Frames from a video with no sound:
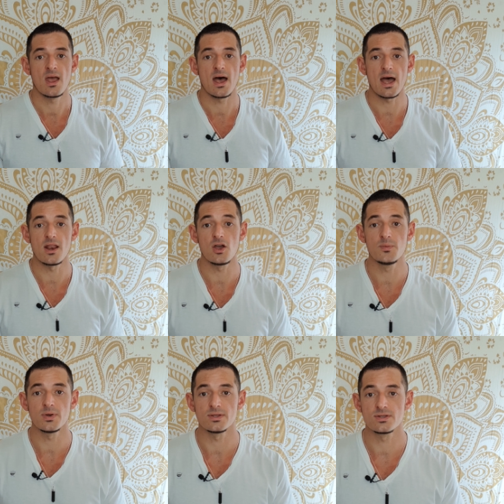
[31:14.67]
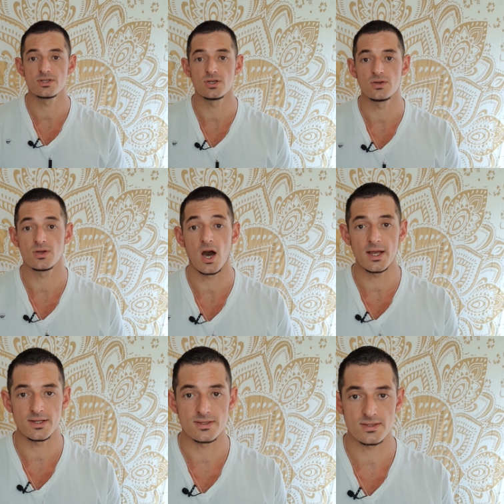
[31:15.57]
and open to
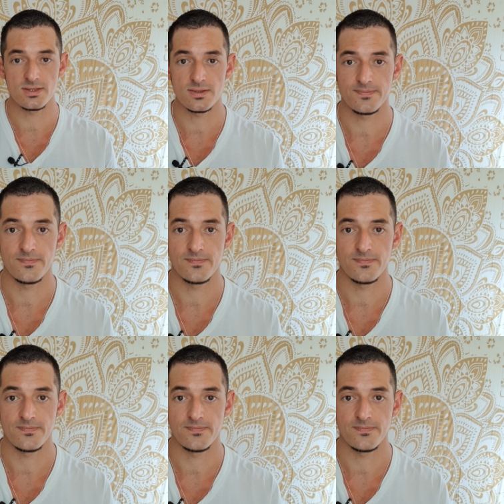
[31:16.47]
guidance.